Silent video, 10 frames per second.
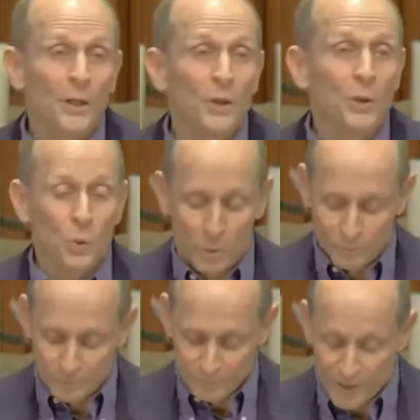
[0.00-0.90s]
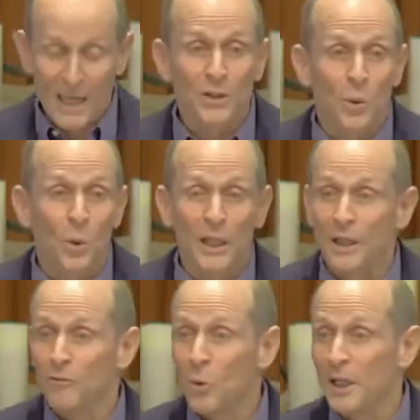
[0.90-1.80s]
who ignored and
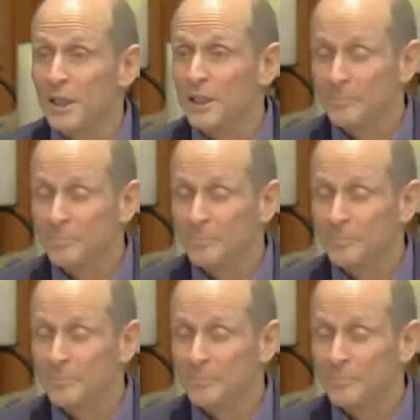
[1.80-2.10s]
avoided.